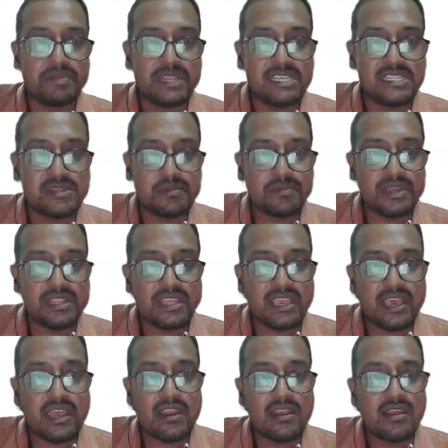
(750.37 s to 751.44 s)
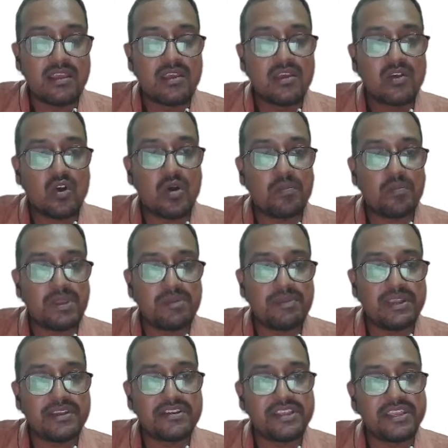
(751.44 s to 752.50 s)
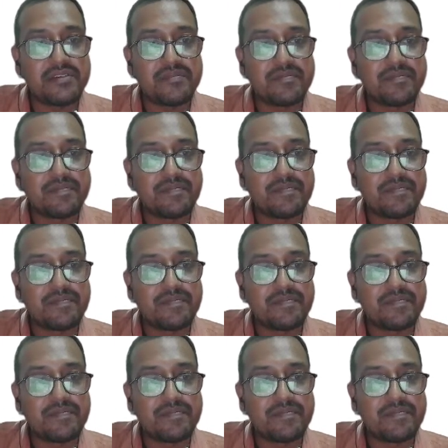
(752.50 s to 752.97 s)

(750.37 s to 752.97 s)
Please remember they are complementary.